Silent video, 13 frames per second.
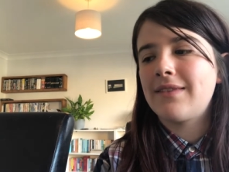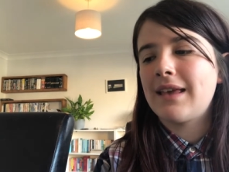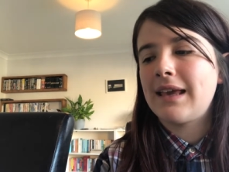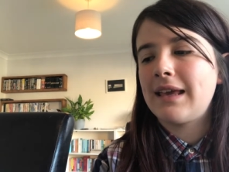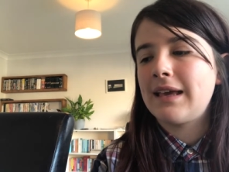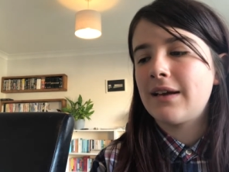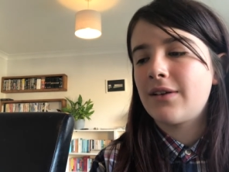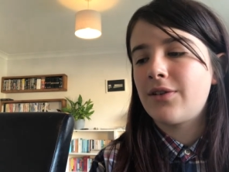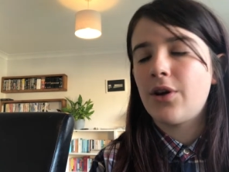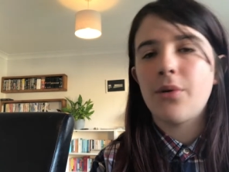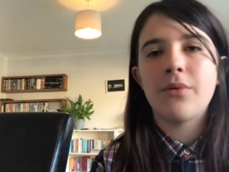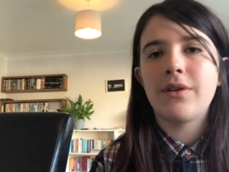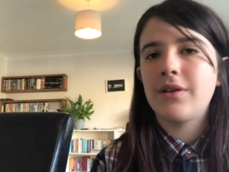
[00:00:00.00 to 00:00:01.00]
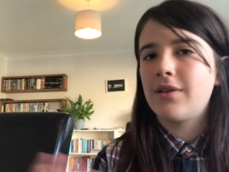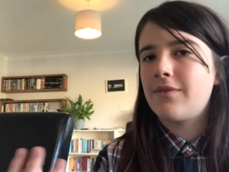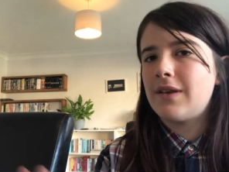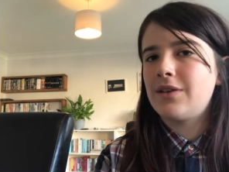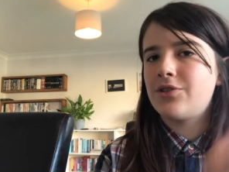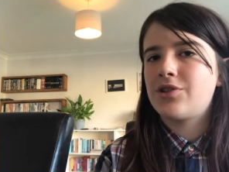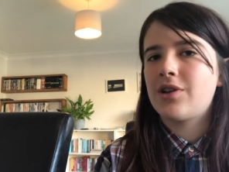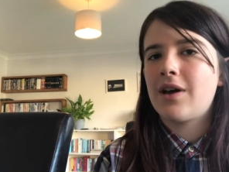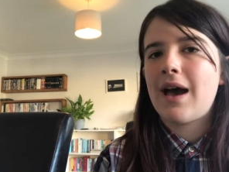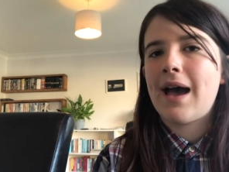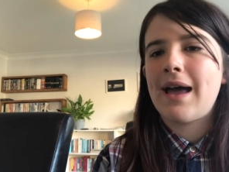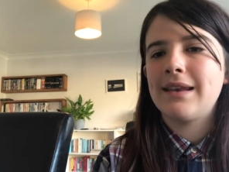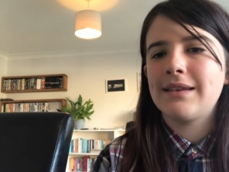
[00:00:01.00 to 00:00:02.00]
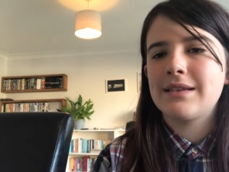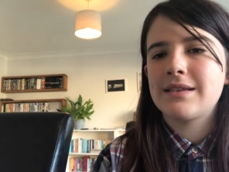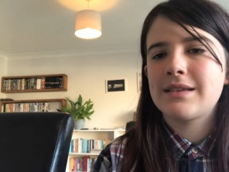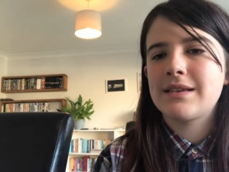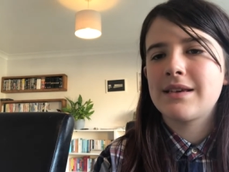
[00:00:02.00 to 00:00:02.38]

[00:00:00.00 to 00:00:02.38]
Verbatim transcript: they go on an adventure, and